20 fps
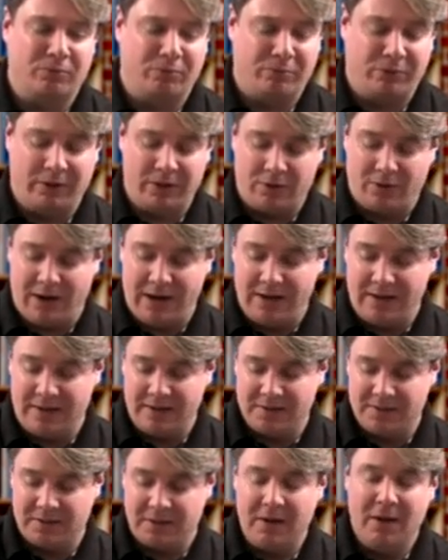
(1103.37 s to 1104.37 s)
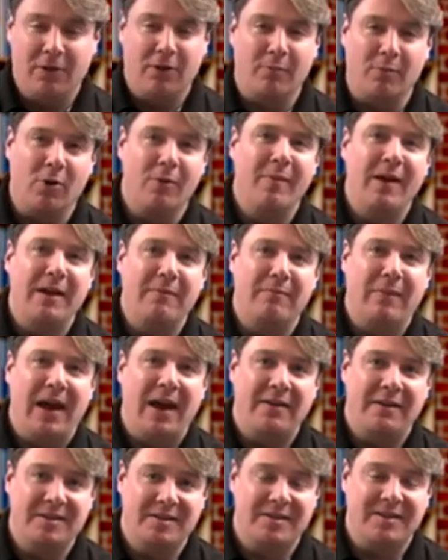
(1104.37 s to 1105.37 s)
really great is The Mermaid
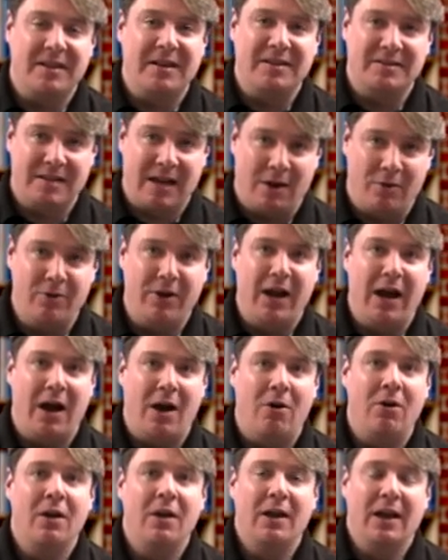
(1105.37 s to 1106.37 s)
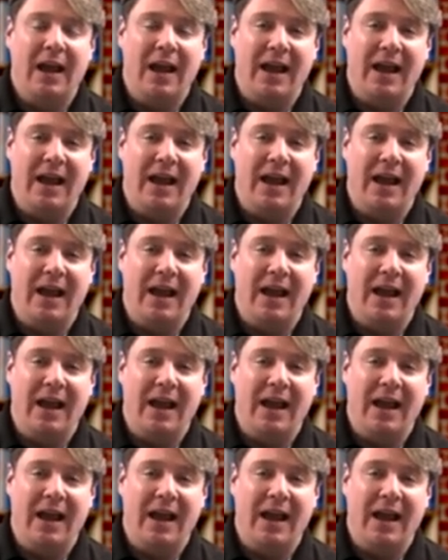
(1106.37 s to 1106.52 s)
Madness is out now,